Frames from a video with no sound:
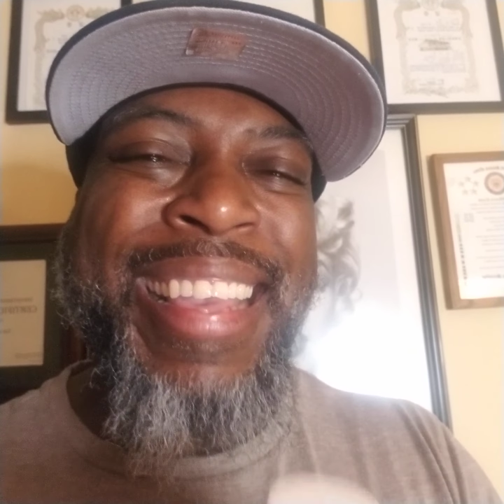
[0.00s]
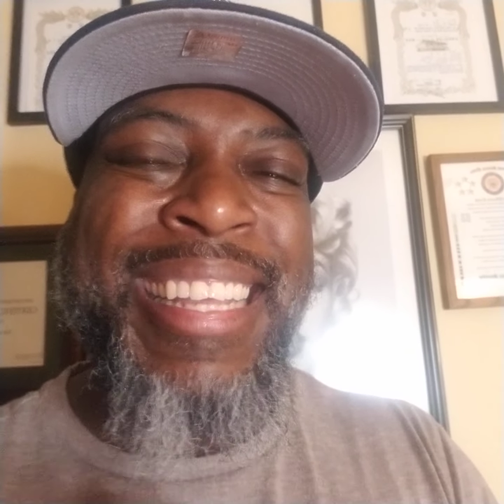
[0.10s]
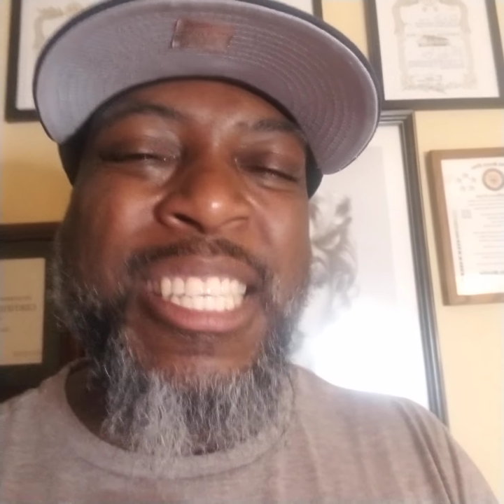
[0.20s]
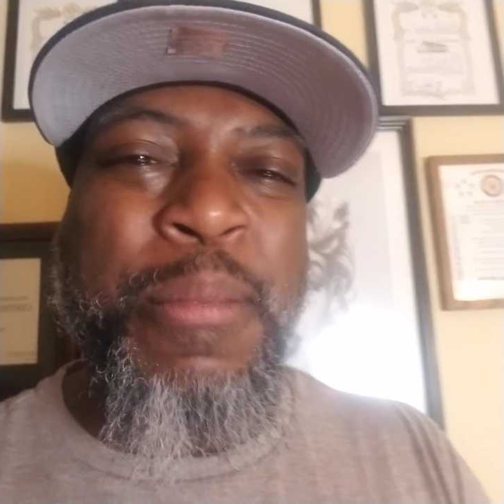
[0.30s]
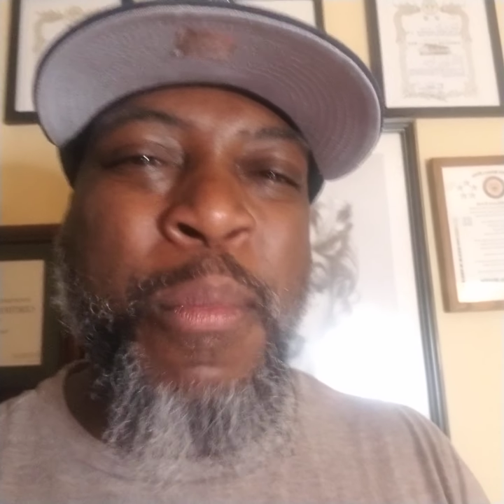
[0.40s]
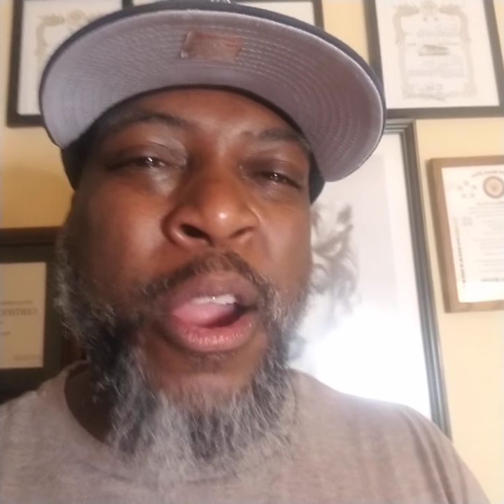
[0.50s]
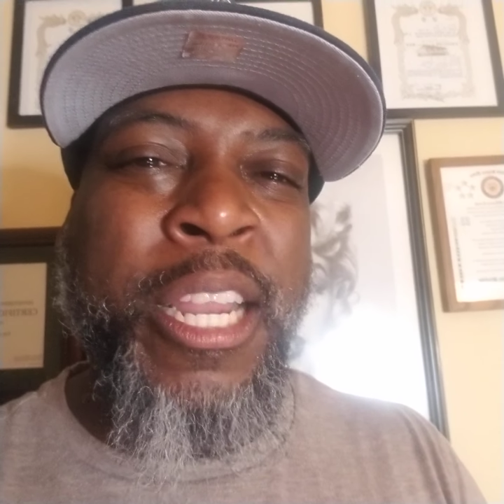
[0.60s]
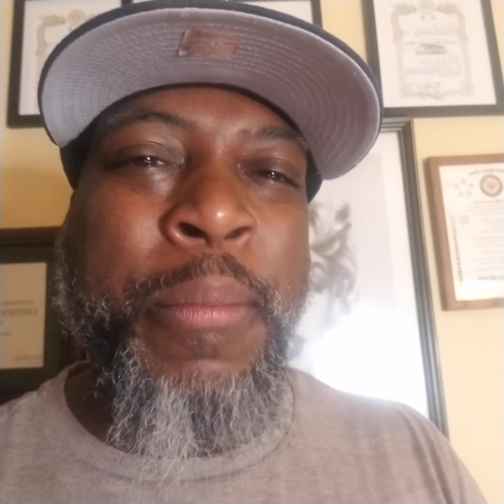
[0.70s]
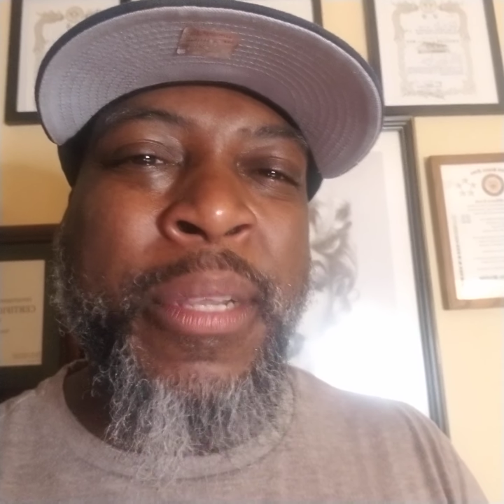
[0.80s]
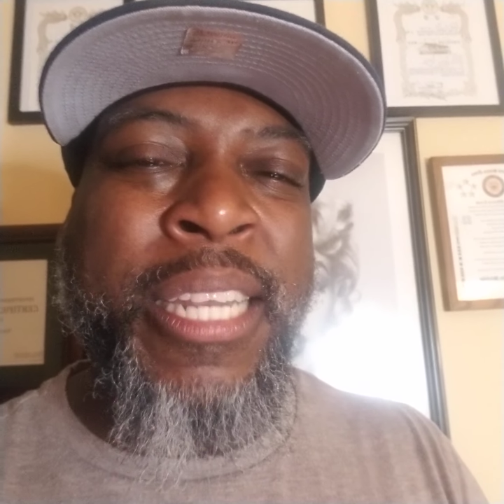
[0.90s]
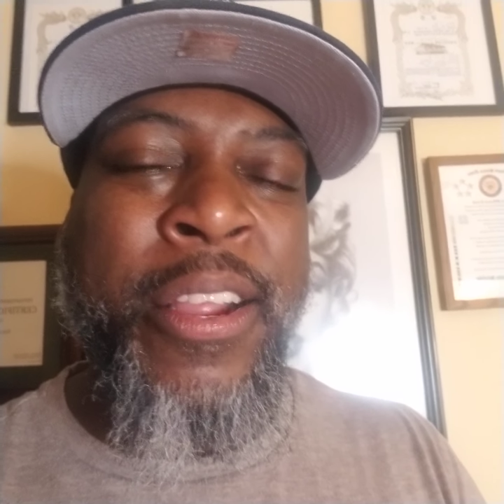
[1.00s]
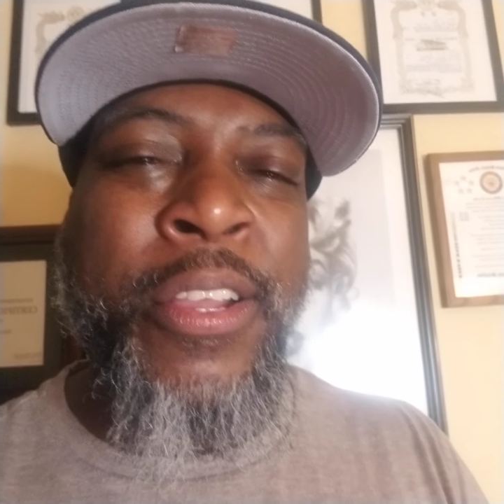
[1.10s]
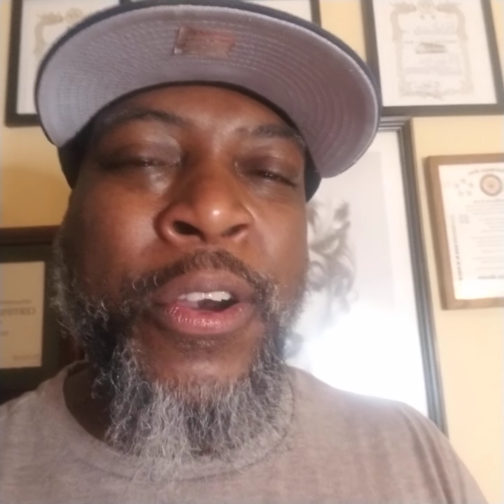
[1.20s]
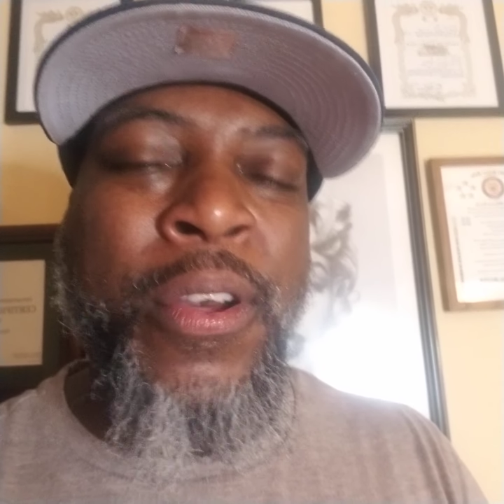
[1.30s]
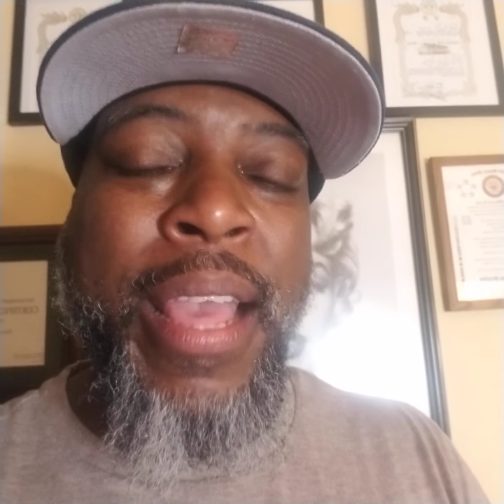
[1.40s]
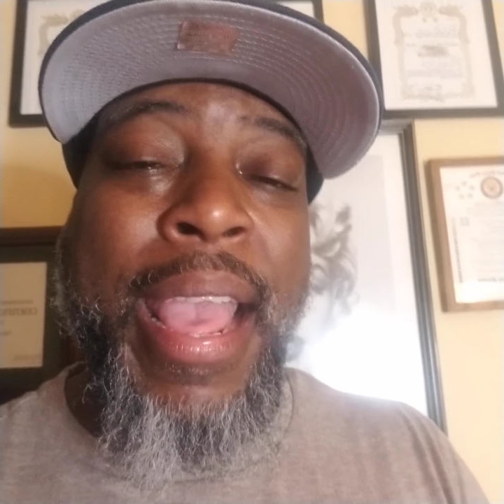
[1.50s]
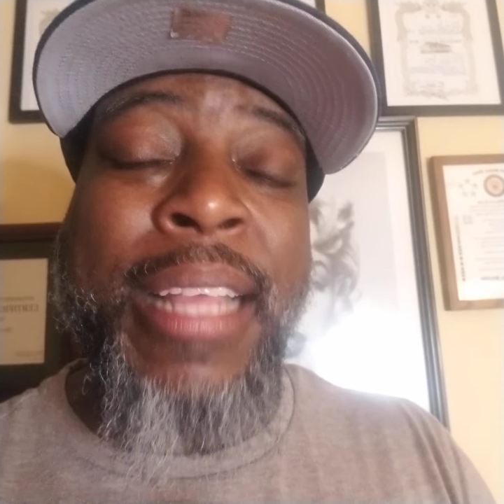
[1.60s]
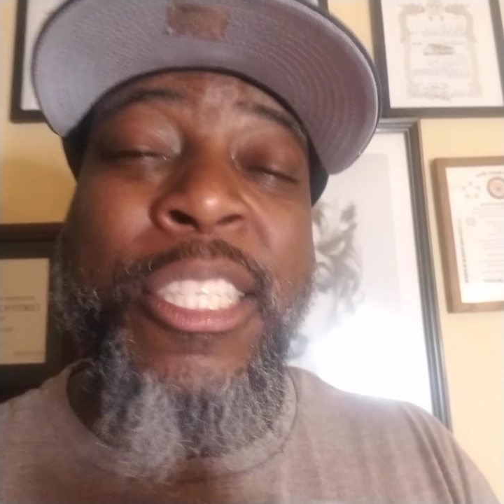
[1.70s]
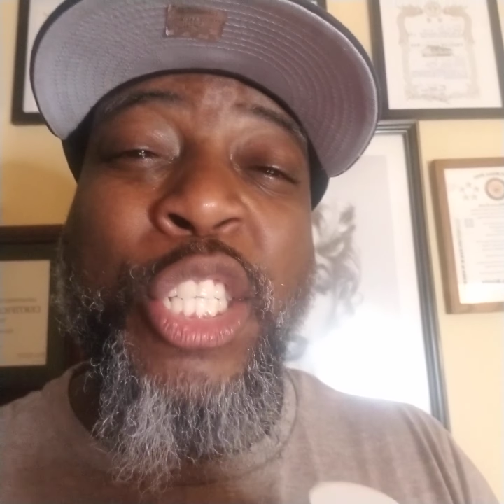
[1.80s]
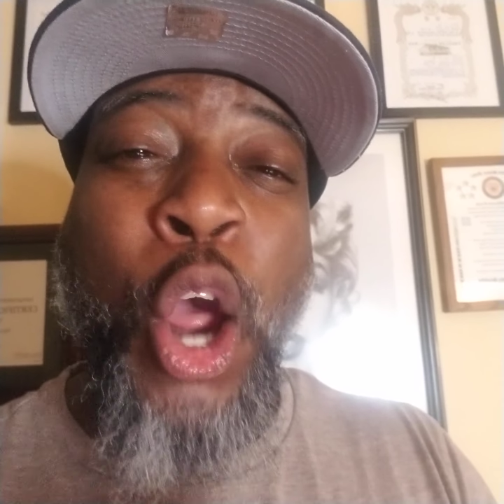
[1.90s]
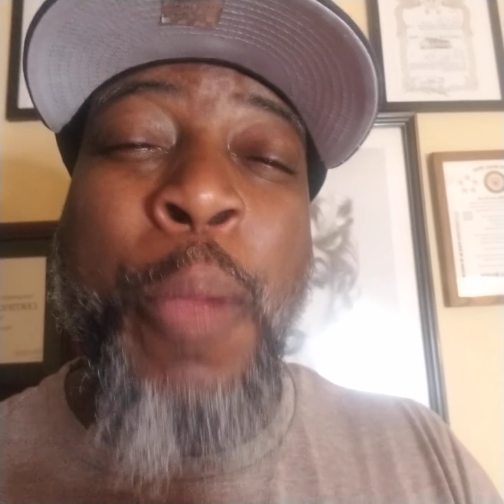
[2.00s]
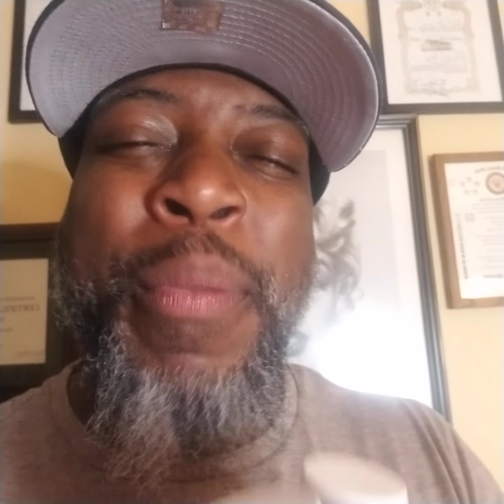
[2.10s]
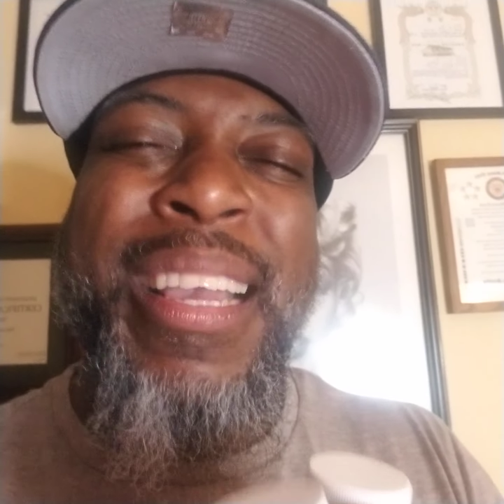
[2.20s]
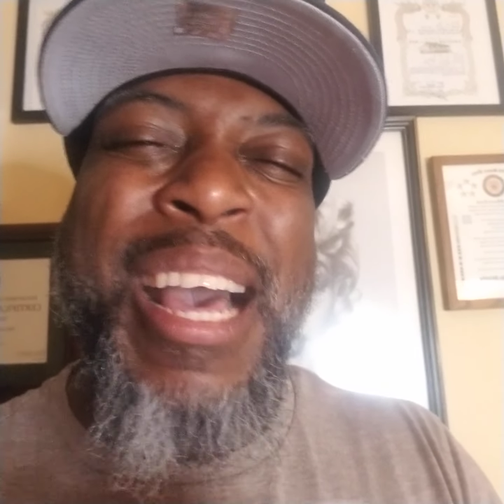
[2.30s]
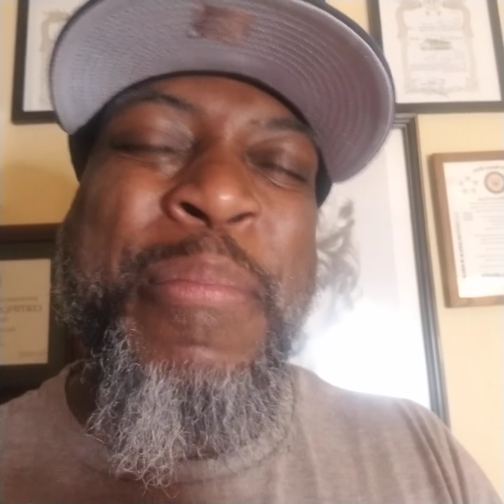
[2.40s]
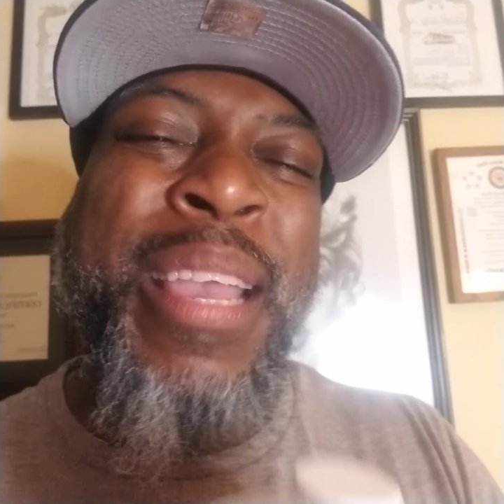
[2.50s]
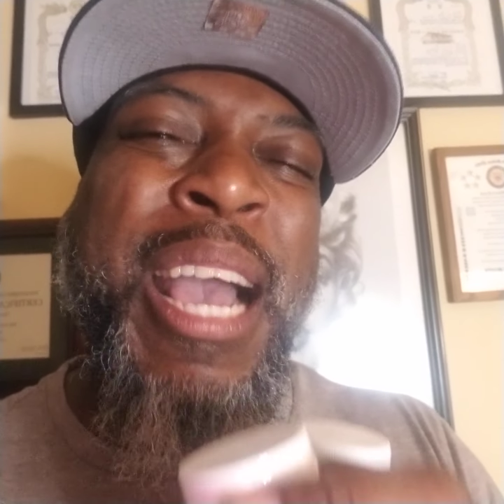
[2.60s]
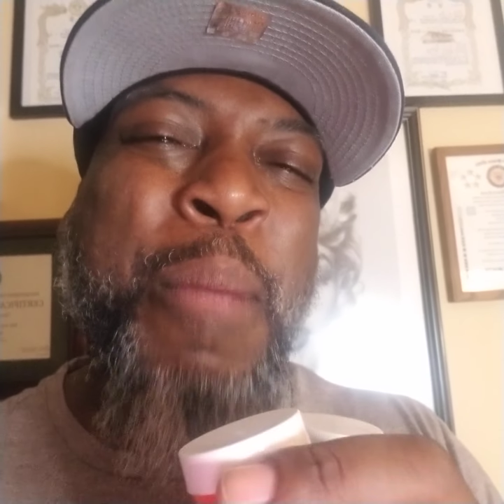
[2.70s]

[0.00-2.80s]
get some marketing material, and start becoming